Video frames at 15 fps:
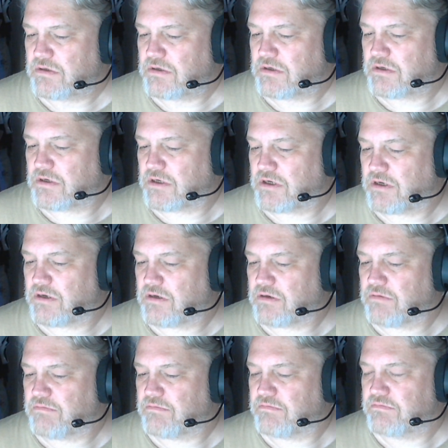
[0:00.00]

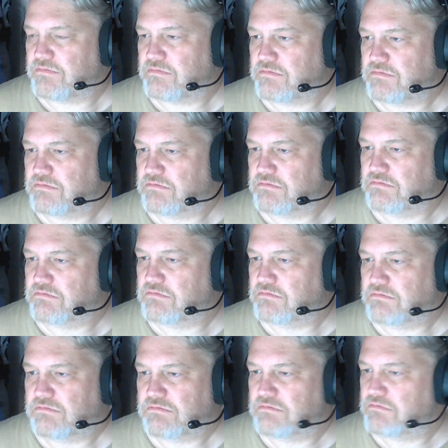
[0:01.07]
Um,
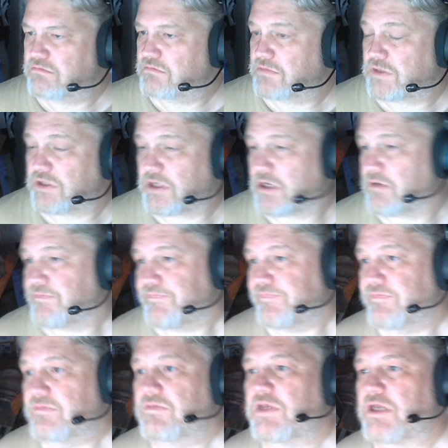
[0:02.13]
yeah,
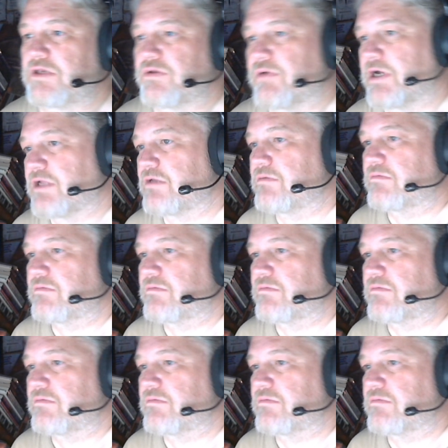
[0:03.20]
thank you, Alan.